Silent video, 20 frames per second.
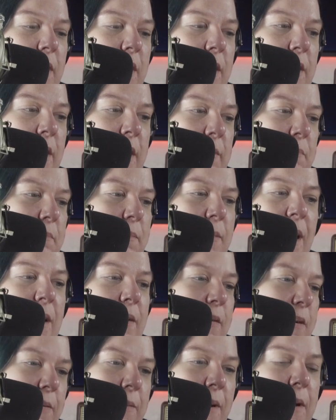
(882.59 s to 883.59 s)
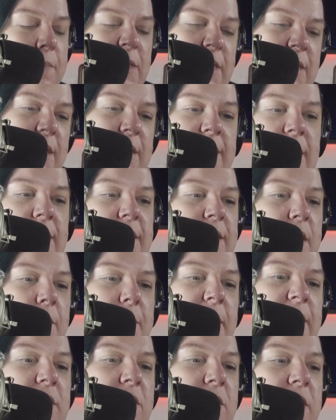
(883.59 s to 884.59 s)
like, I don't know, I'm just going to say
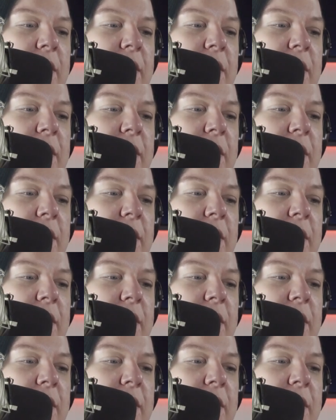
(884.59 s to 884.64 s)
Ticketmaster,